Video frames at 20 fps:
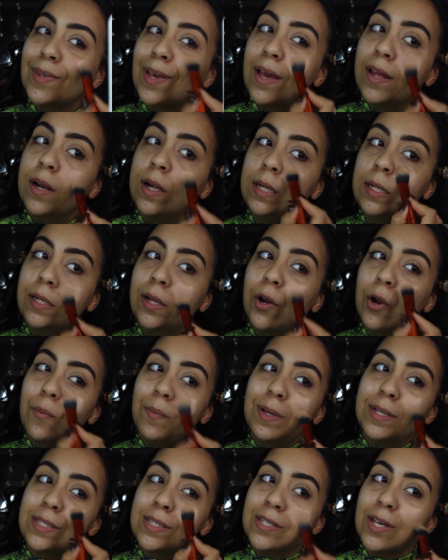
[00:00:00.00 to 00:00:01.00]
And a little
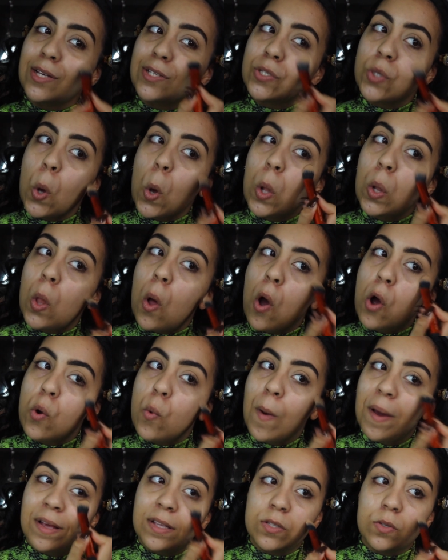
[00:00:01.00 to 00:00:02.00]
bit does go a
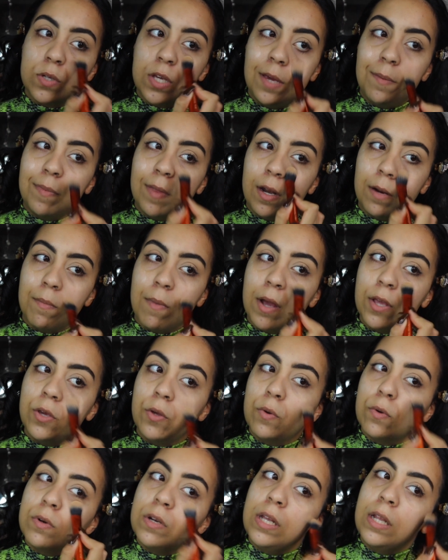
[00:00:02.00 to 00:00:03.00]
long way, so keep that in mind.
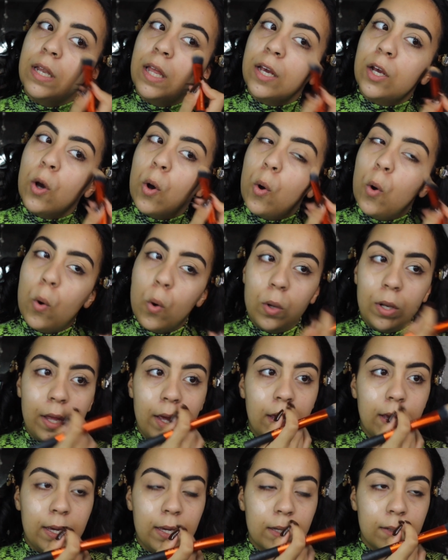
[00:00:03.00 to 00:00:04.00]
You don't need like a whole,
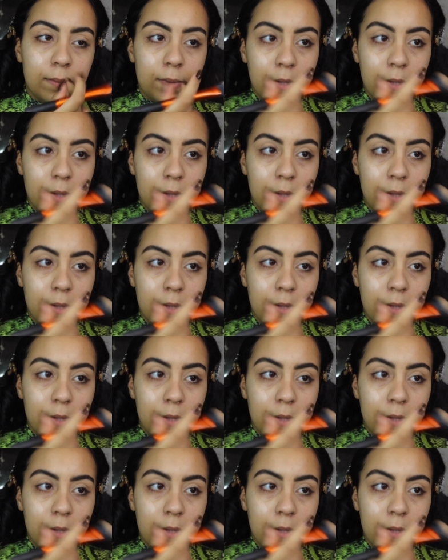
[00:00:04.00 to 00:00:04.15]
like,